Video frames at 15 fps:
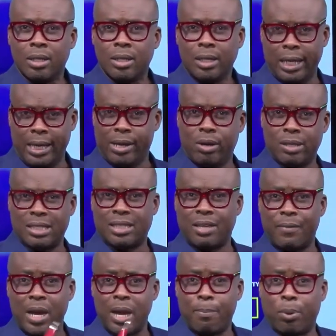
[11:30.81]
Lagos is a
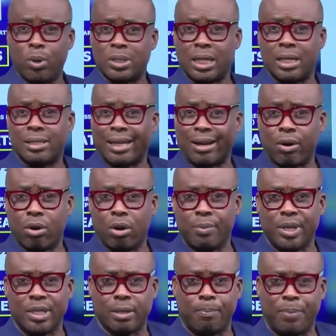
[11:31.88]
very important
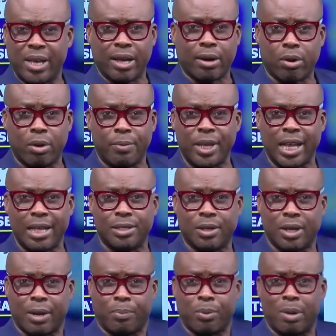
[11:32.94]
economy. It's a big economy in
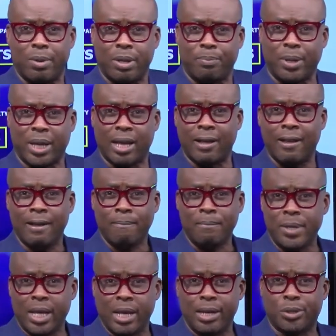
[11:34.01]
Nigeria, probably bigger
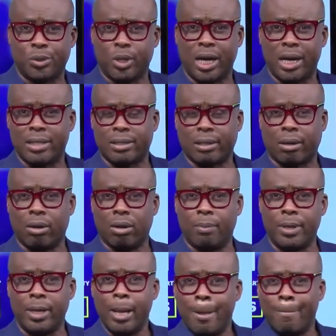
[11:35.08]
nearly to Ghana's economy.